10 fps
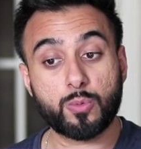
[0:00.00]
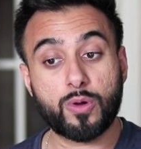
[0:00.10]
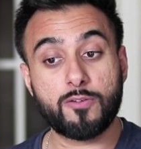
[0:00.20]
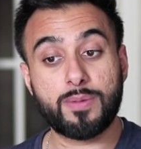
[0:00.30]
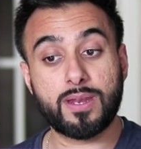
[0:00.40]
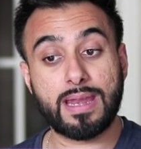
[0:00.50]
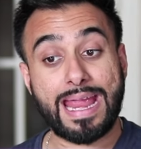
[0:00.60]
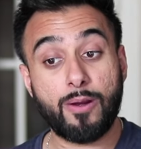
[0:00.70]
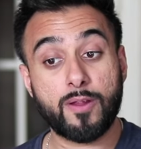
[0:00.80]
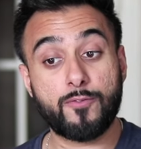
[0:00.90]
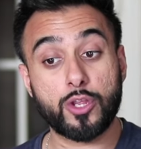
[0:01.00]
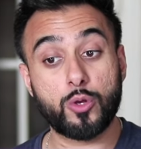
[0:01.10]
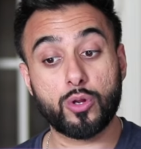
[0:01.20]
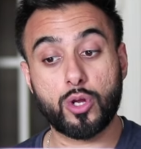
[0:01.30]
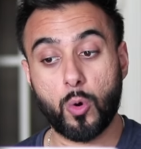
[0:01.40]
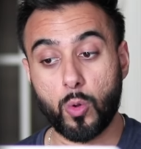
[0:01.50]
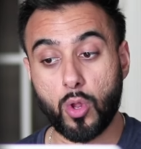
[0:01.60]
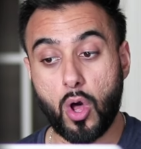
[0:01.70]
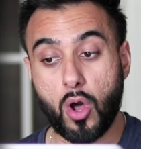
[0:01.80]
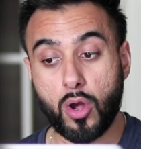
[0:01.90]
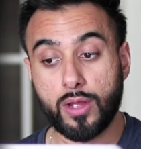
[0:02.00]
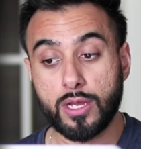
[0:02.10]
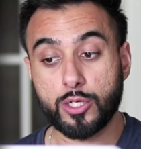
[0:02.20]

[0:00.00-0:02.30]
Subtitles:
would have been an area for you to go long,